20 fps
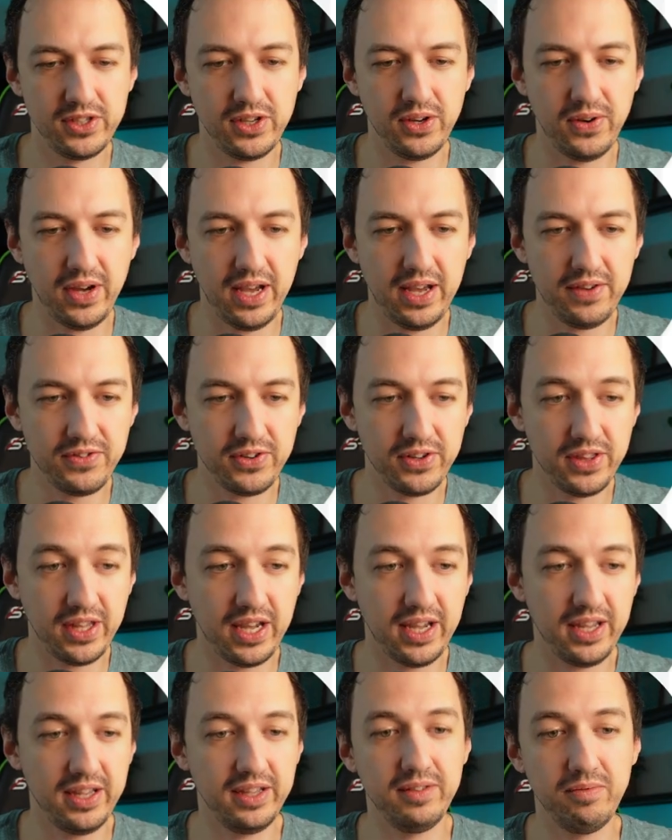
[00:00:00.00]
So after
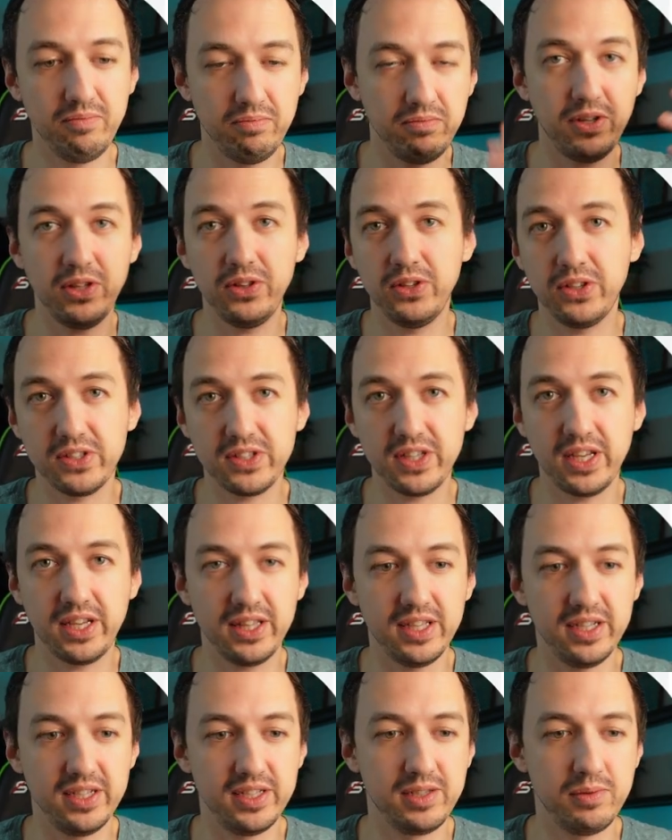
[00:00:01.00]
that, it looks like
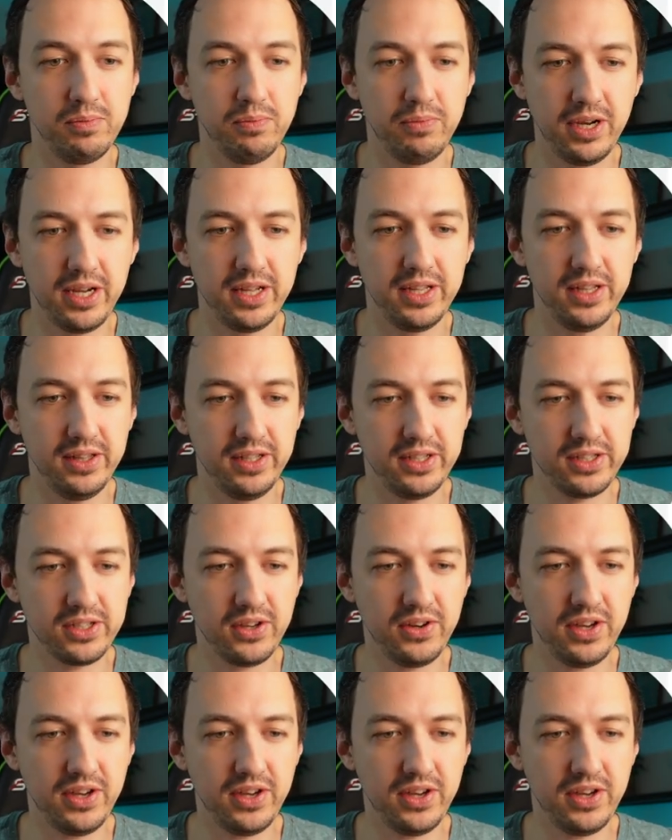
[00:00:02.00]
this, but let's